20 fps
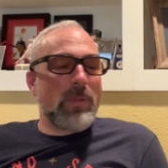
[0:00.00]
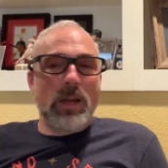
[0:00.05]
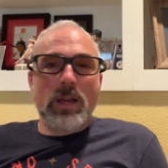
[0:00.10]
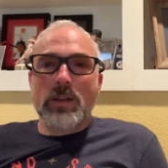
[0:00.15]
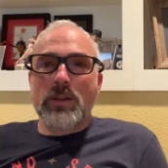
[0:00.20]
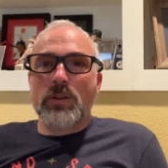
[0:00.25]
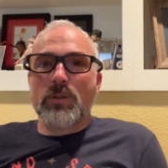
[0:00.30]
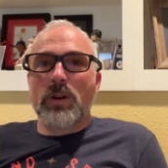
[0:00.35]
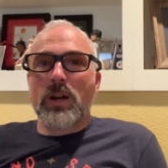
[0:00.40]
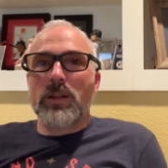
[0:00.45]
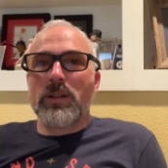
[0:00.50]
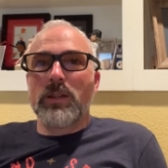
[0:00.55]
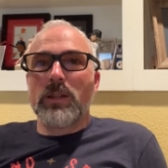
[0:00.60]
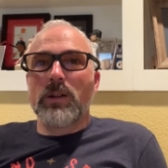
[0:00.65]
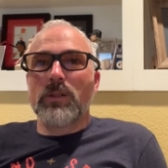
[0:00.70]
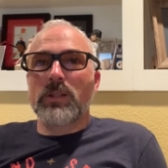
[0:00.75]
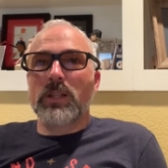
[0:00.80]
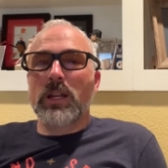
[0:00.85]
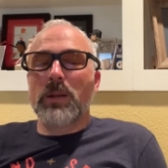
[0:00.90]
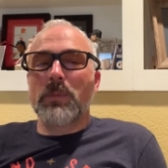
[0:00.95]
had no idea I
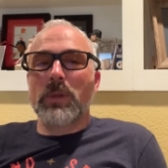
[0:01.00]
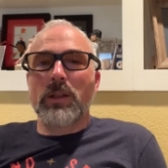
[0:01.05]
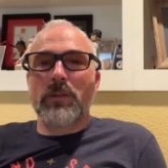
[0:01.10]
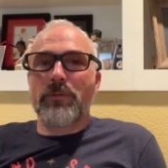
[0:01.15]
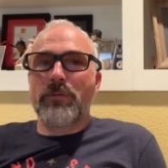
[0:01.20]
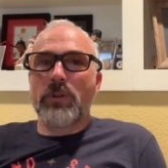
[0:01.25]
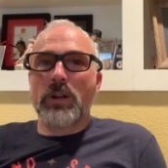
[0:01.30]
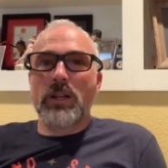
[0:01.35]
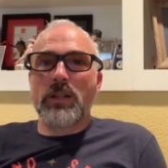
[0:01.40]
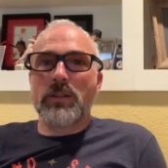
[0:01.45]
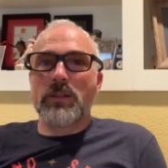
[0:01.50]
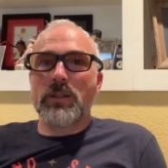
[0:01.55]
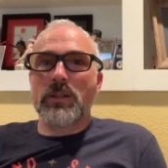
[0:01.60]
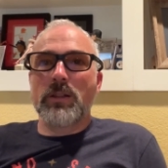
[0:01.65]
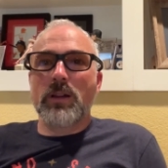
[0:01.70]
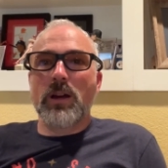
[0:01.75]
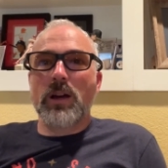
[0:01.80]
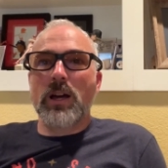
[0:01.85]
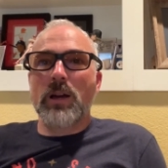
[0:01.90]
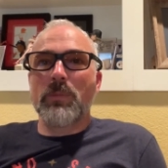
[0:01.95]
was going to make friends in
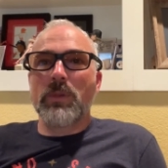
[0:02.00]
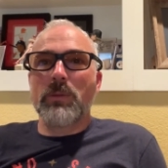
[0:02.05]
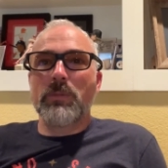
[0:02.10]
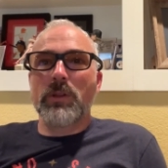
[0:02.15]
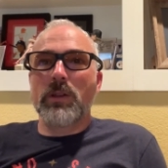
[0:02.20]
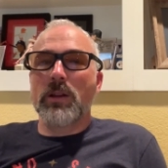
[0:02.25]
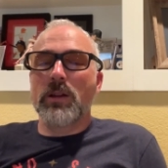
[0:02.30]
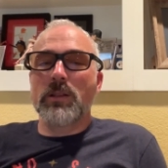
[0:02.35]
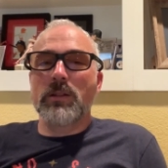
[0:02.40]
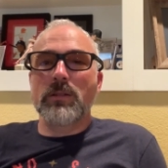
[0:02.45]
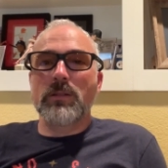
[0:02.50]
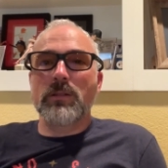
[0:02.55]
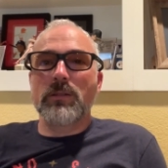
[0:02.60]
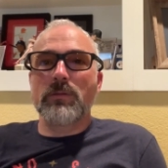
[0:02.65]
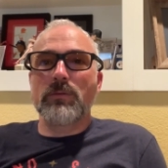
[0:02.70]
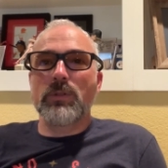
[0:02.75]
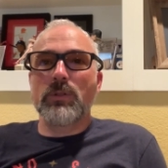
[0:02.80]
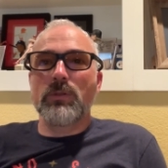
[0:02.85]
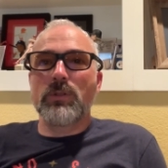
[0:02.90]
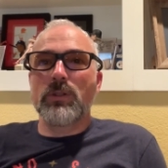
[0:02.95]
the hobby because of
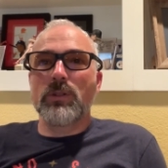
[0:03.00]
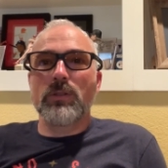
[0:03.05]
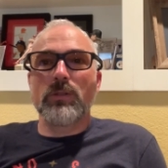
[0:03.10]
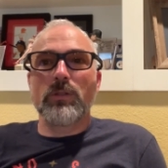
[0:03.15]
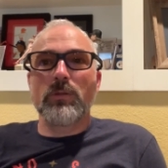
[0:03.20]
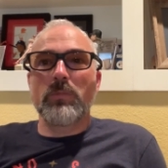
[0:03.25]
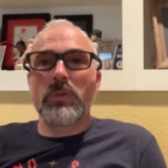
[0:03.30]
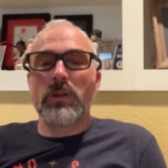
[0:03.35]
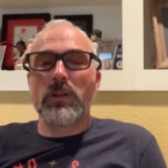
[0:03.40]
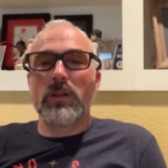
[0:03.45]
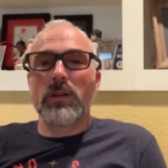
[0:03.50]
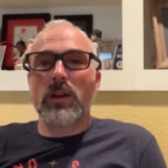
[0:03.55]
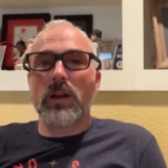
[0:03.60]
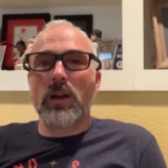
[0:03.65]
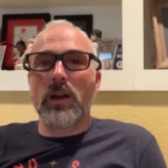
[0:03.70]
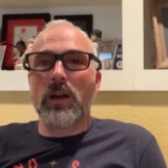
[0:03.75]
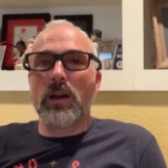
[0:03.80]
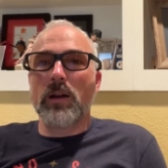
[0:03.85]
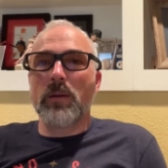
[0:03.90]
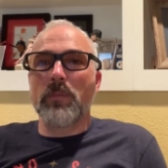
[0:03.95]
YouTube.
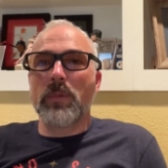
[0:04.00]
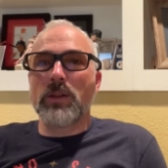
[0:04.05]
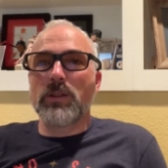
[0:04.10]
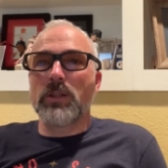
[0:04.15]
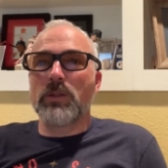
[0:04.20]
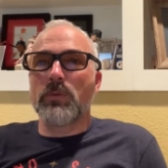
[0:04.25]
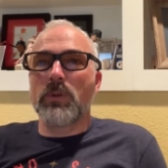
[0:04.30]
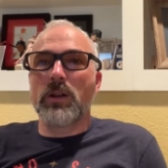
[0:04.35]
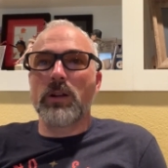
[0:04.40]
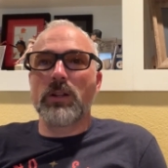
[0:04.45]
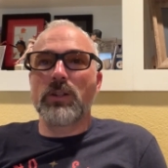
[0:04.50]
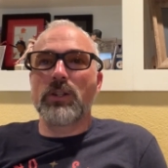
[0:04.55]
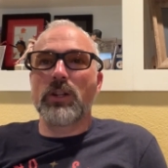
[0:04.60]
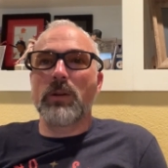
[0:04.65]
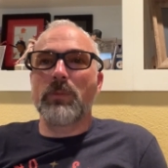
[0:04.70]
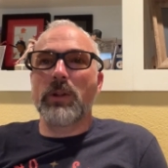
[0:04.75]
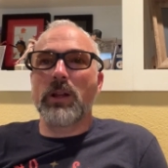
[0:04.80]
I just wanted to share my